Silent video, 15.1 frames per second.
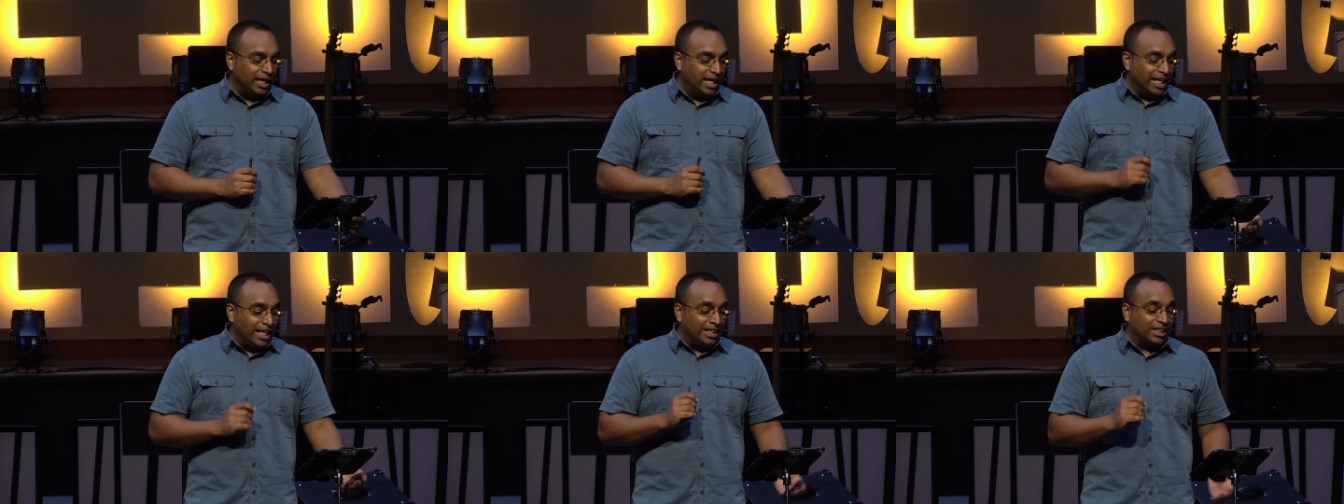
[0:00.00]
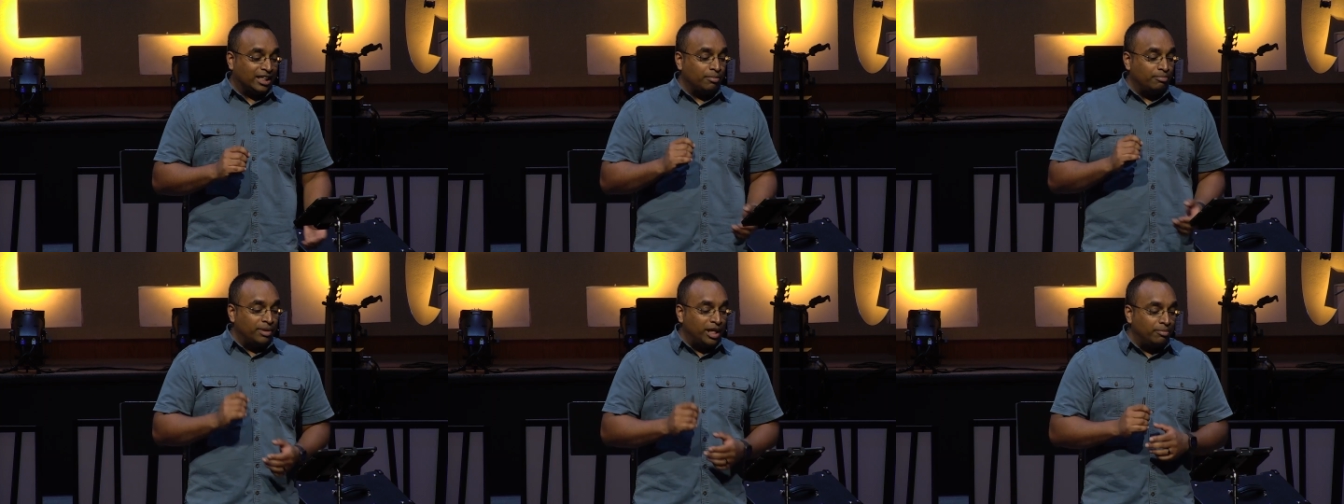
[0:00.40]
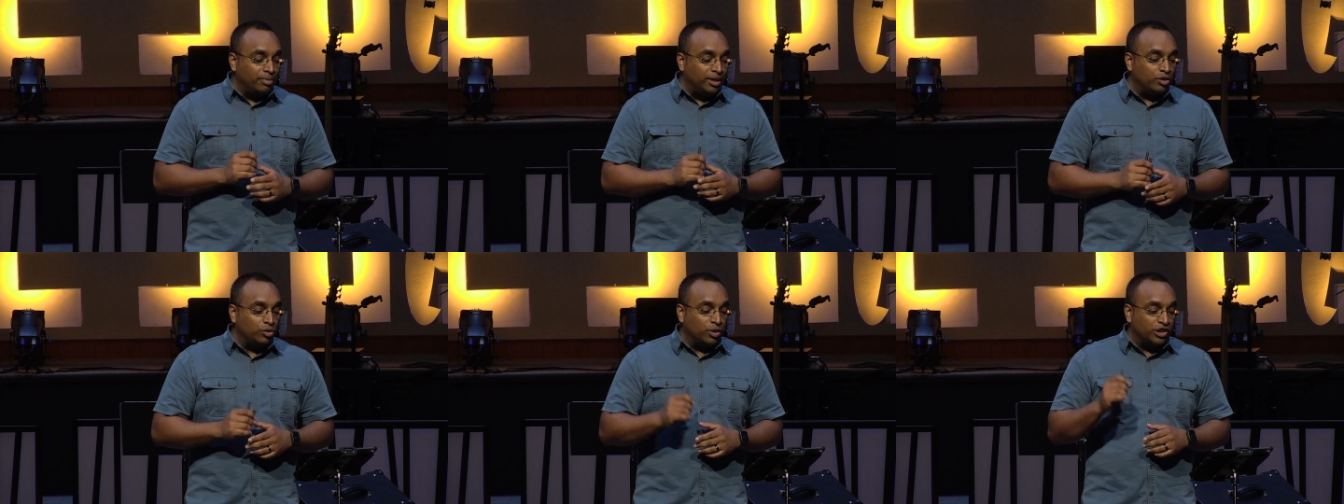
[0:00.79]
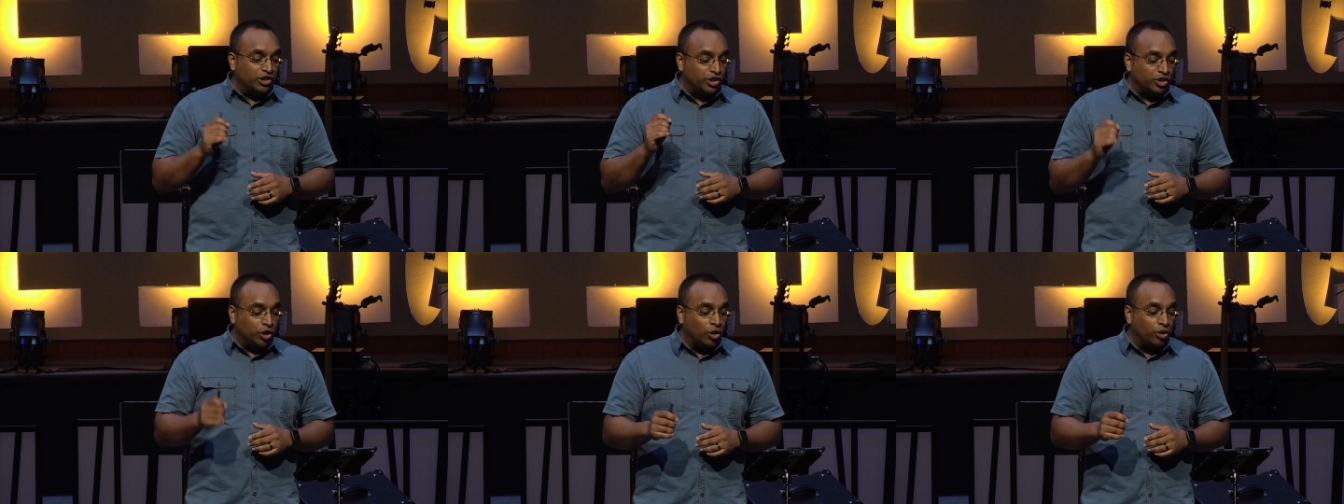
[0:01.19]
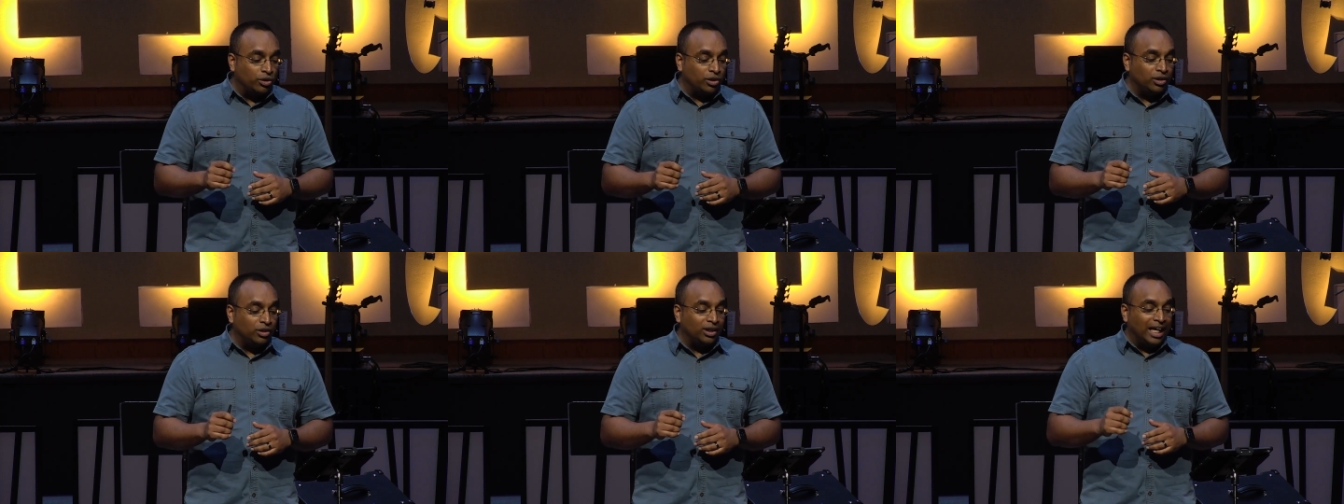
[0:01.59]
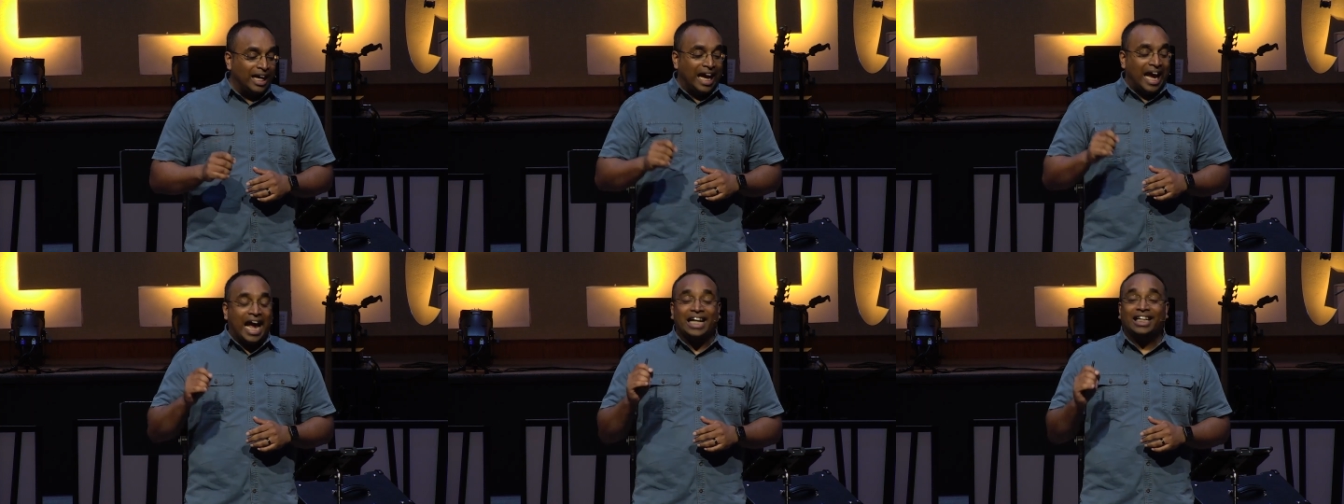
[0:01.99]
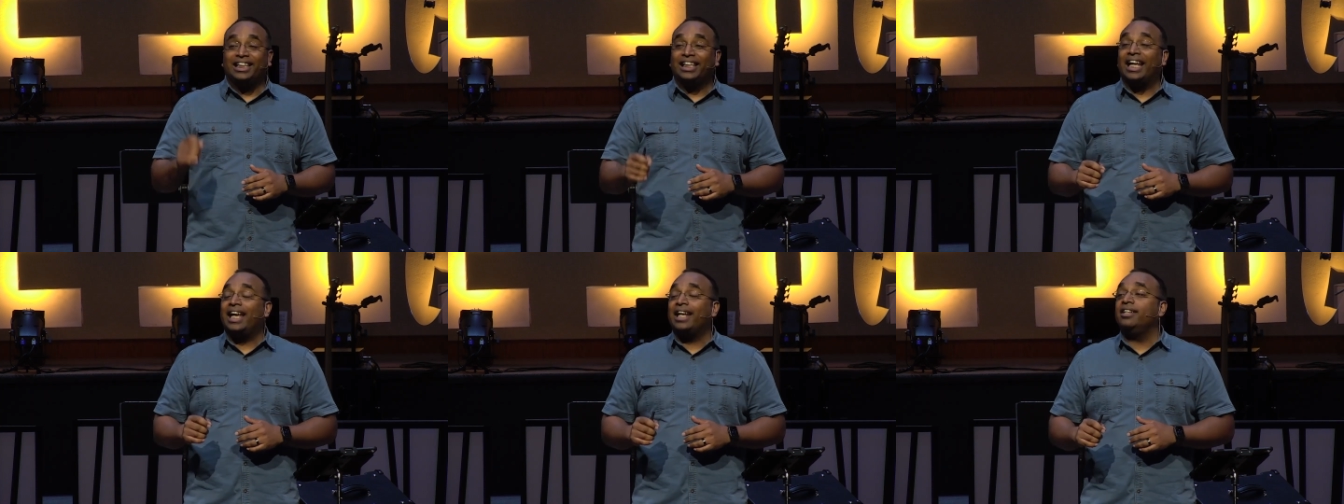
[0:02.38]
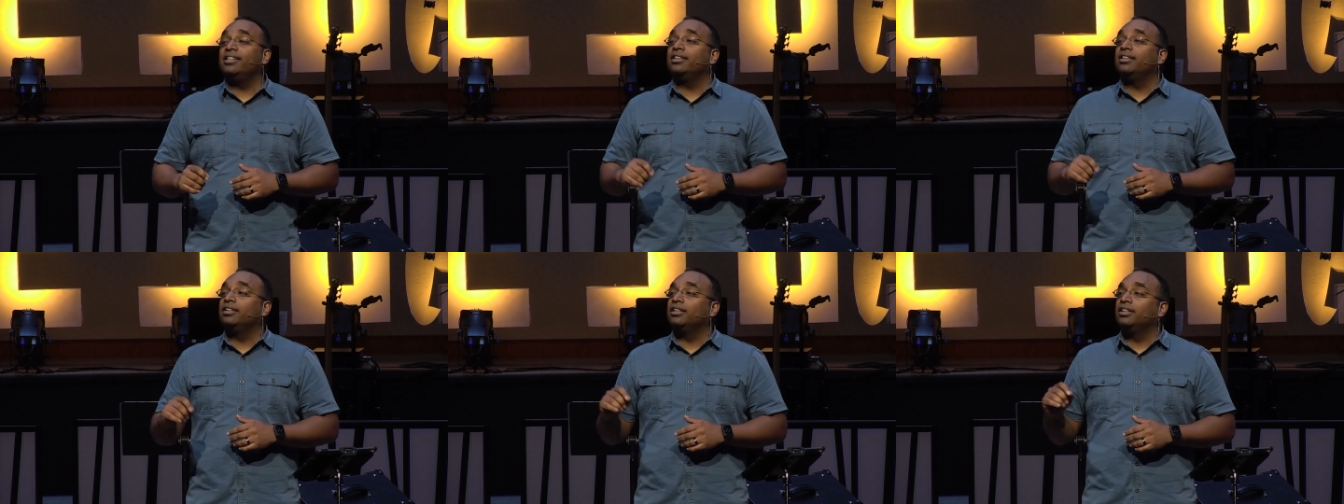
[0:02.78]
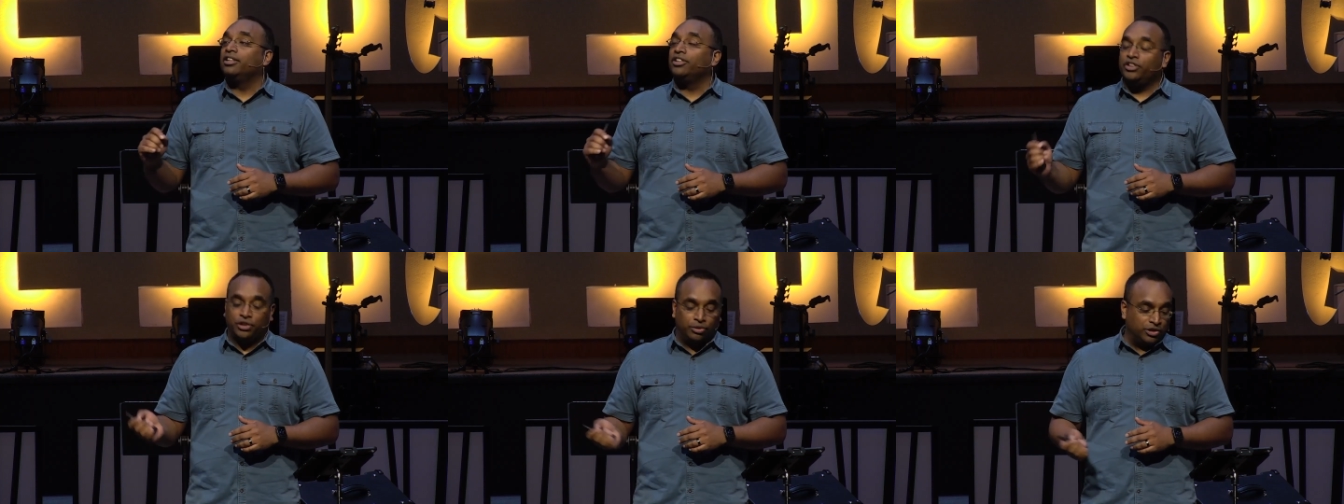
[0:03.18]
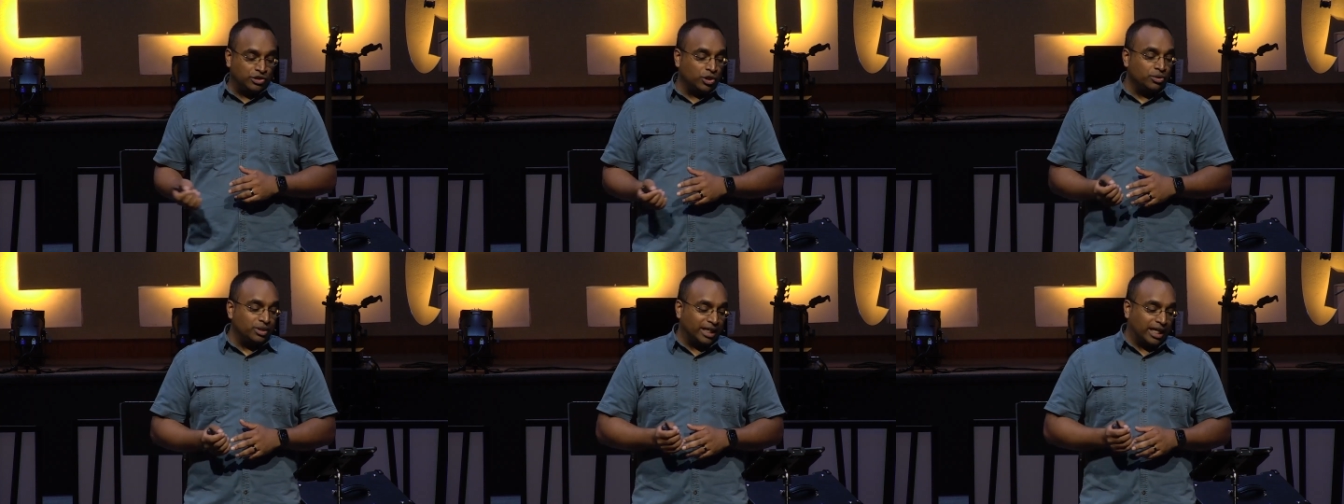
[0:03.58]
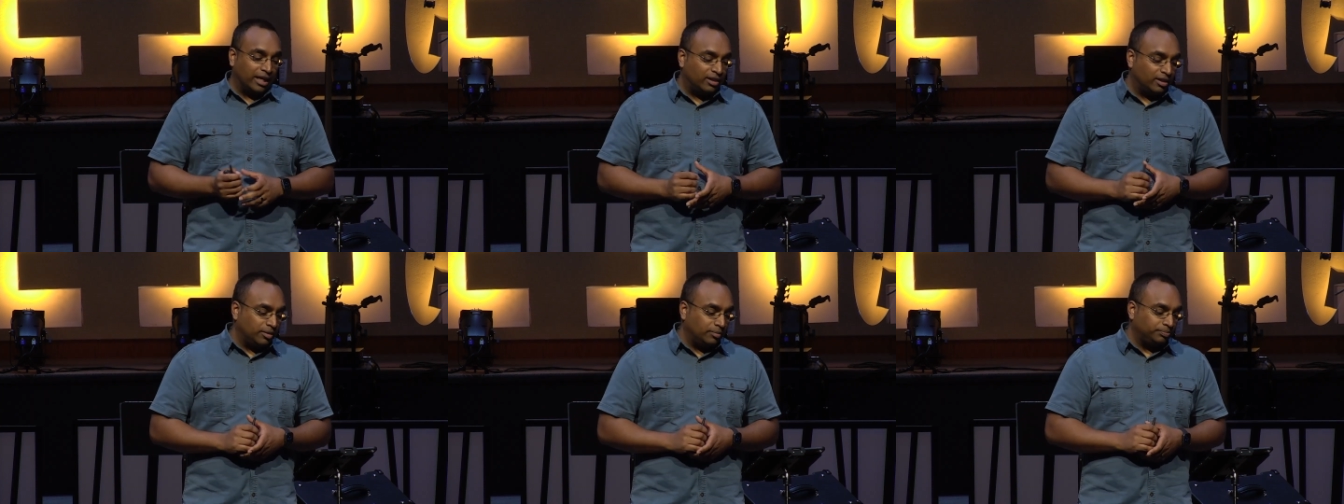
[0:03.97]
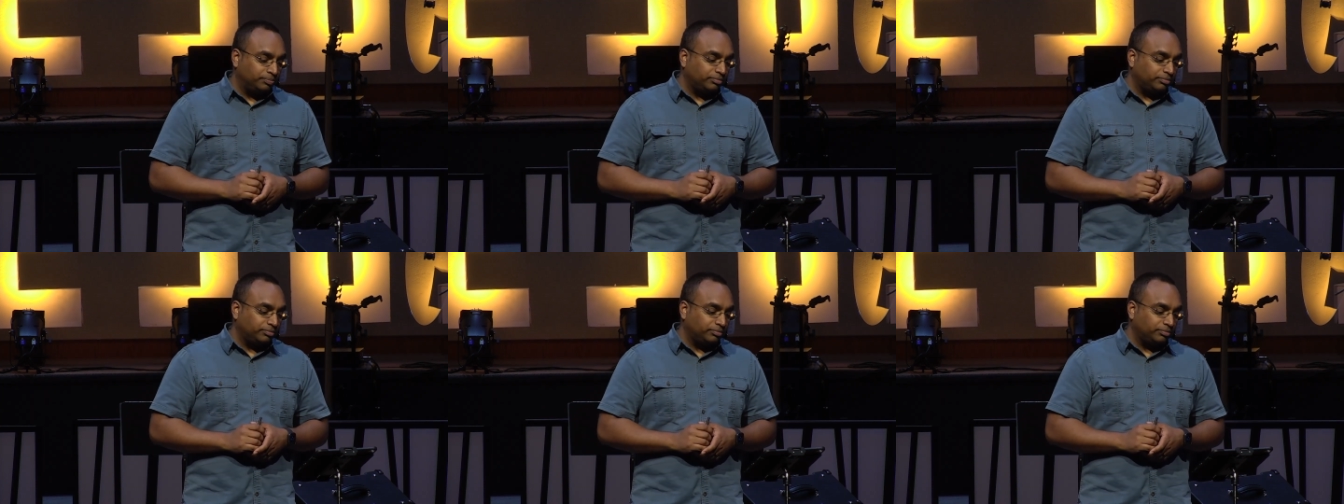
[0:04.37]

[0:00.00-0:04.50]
His commitment was total and led to his own death,